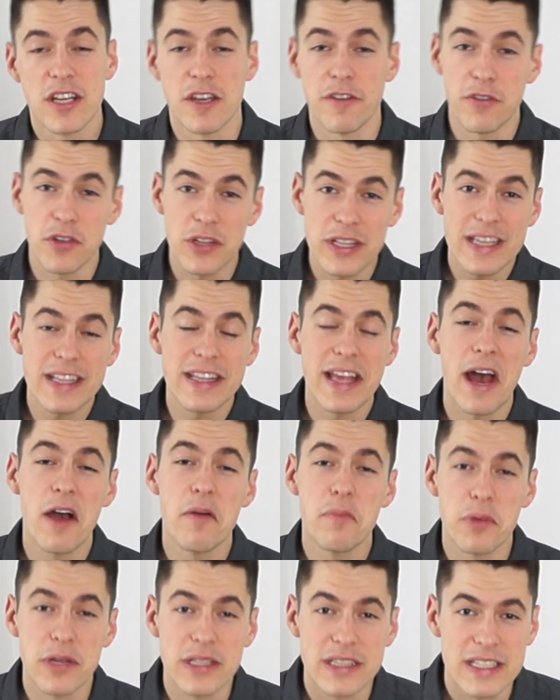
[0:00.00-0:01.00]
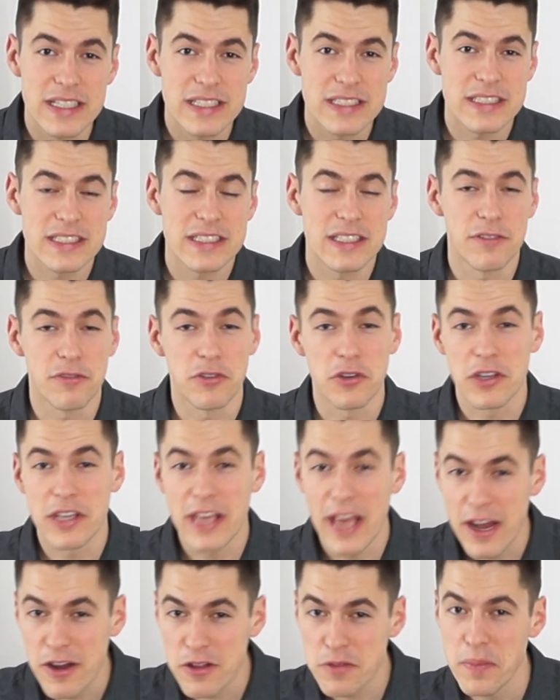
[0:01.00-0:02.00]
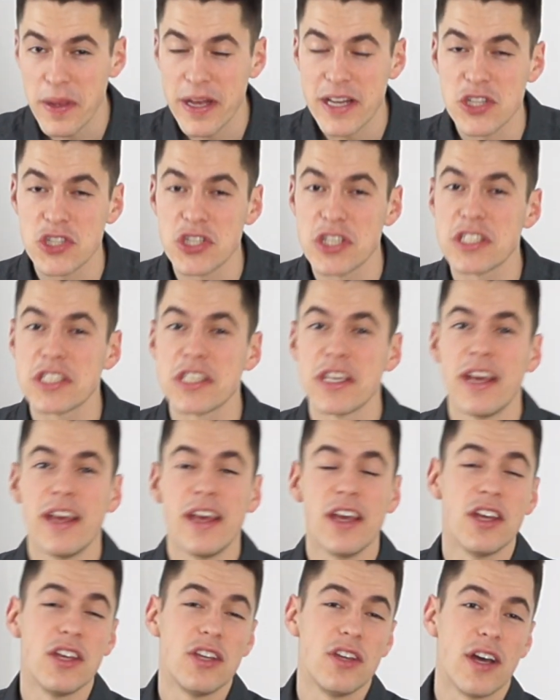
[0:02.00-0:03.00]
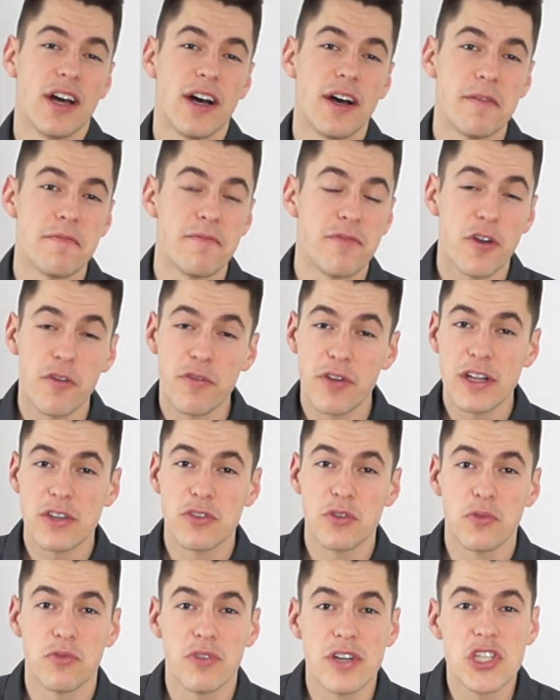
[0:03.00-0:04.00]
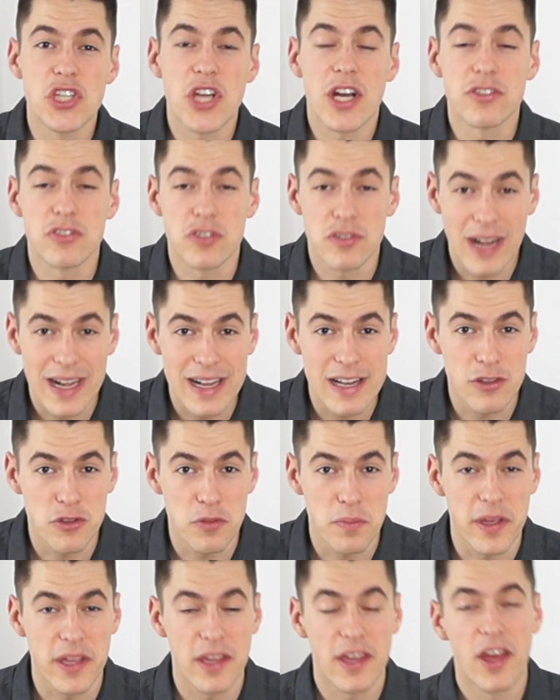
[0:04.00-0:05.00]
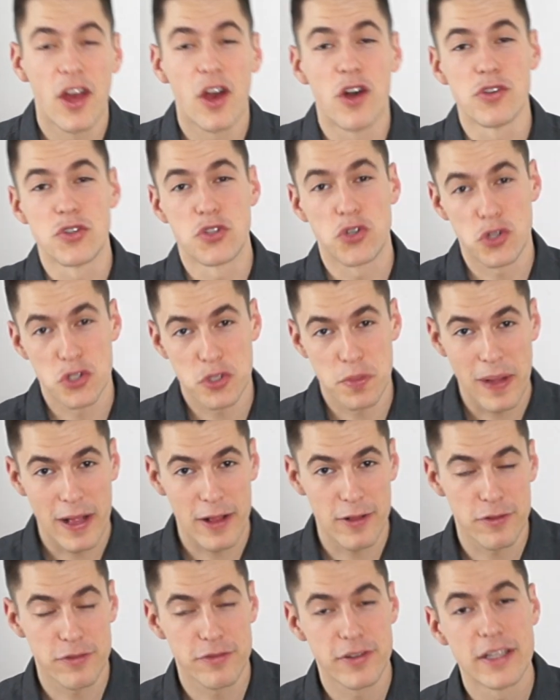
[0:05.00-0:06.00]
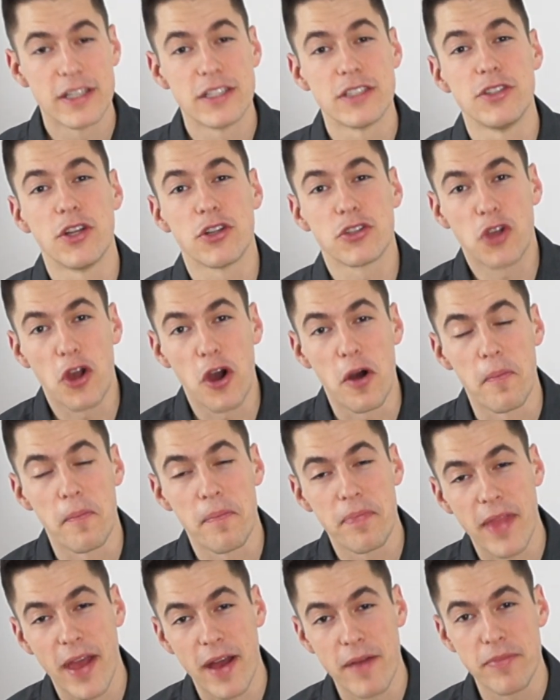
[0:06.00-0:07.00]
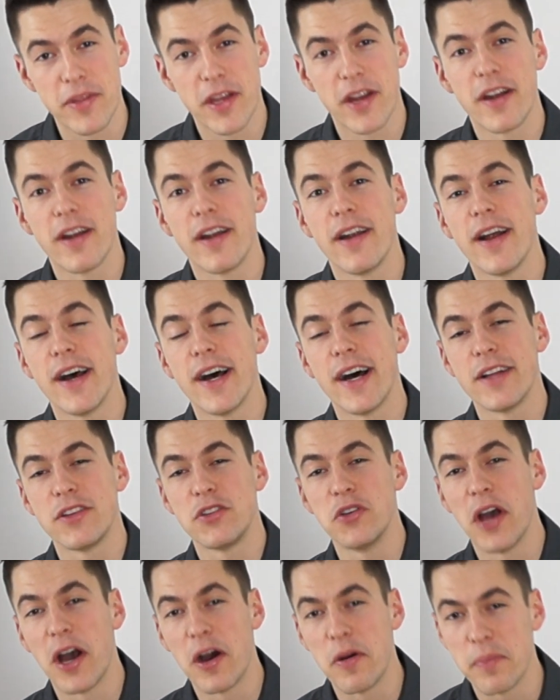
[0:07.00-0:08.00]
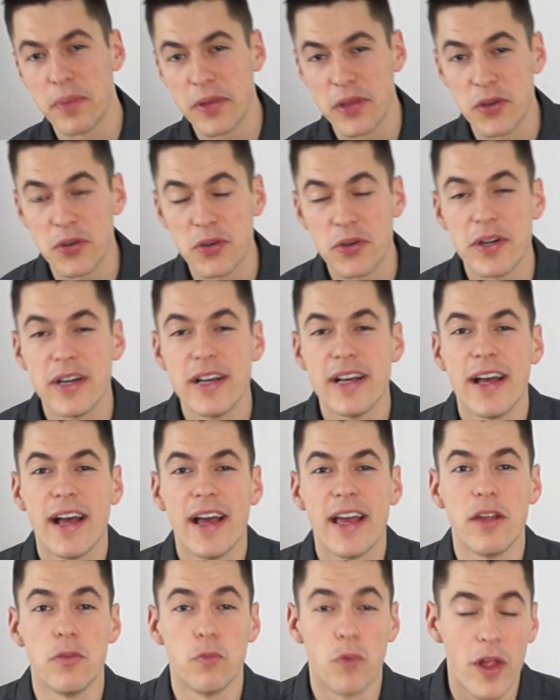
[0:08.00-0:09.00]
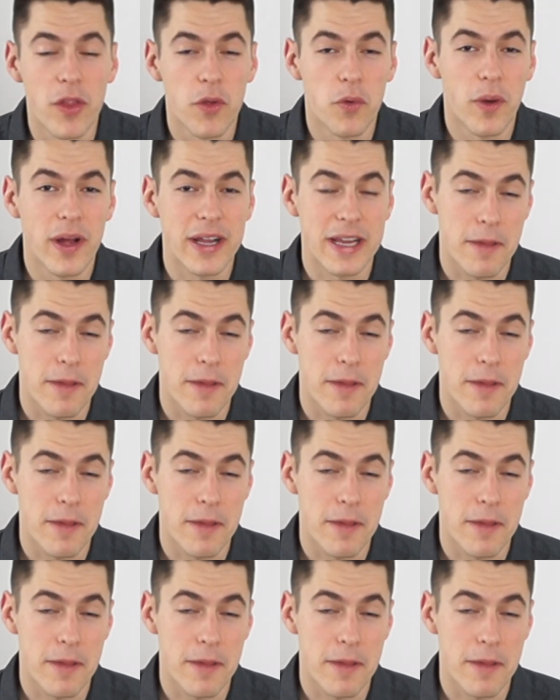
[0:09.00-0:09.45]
If you need help with this, if you cannot manage this, feel free to reach out directly to me on georgemanilov.com. I'm there to help you in one-on-one